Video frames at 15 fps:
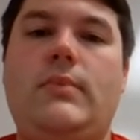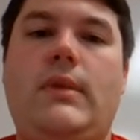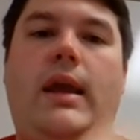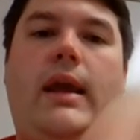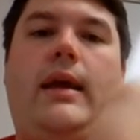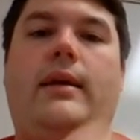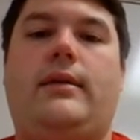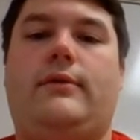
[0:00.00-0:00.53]

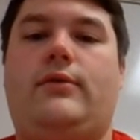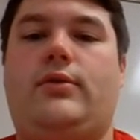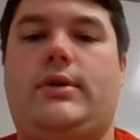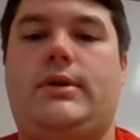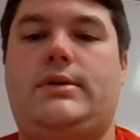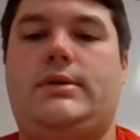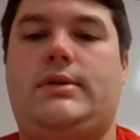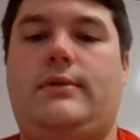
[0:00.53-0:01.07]
And of
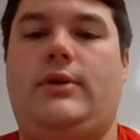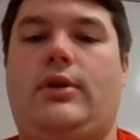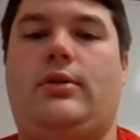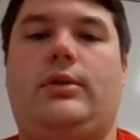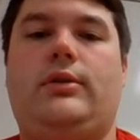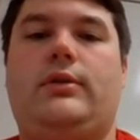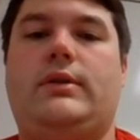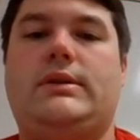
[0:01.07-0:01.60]
course, if you don't
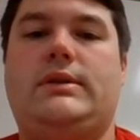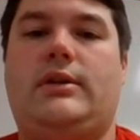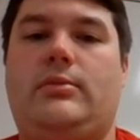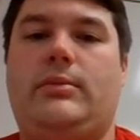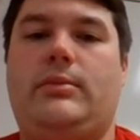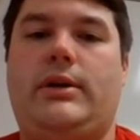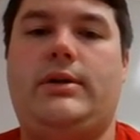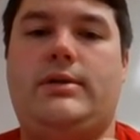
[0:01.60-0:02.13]
include the
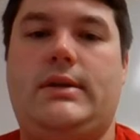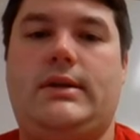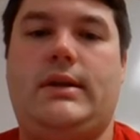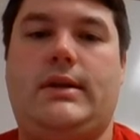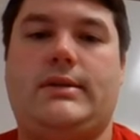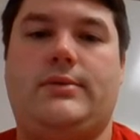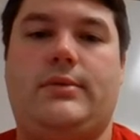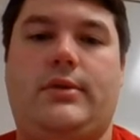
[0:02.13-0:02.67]
centimeters, it
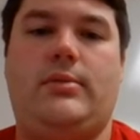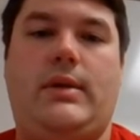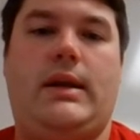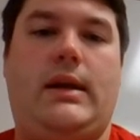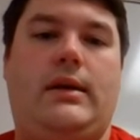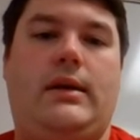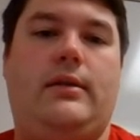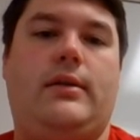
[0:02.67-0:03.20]
doesn't really mean
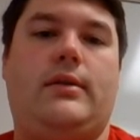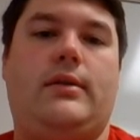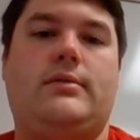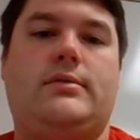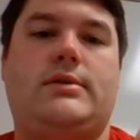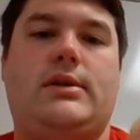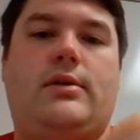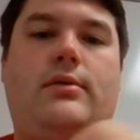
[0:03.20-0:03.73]
anything.
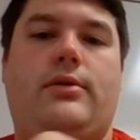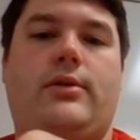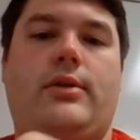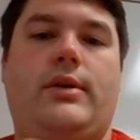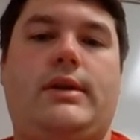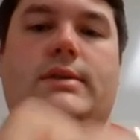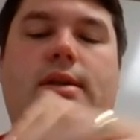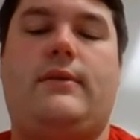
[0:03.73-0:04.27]
So
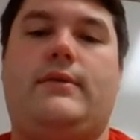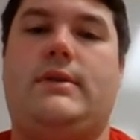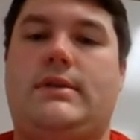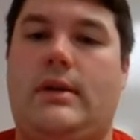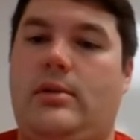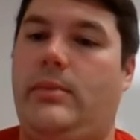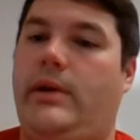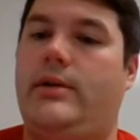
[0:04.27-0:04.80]
37
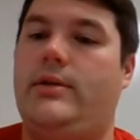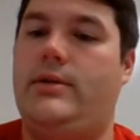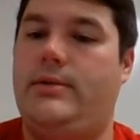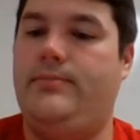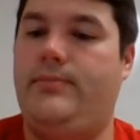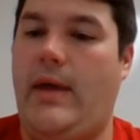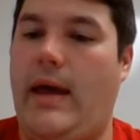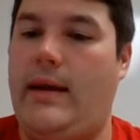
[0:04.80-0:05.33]
centimeters,
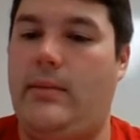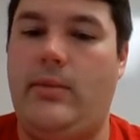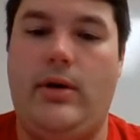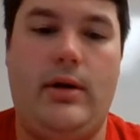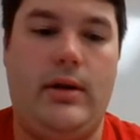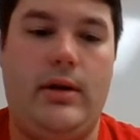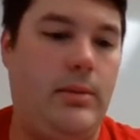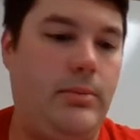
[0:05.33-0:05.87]
add them
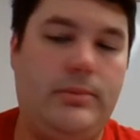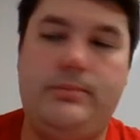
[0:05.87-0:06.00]
all up.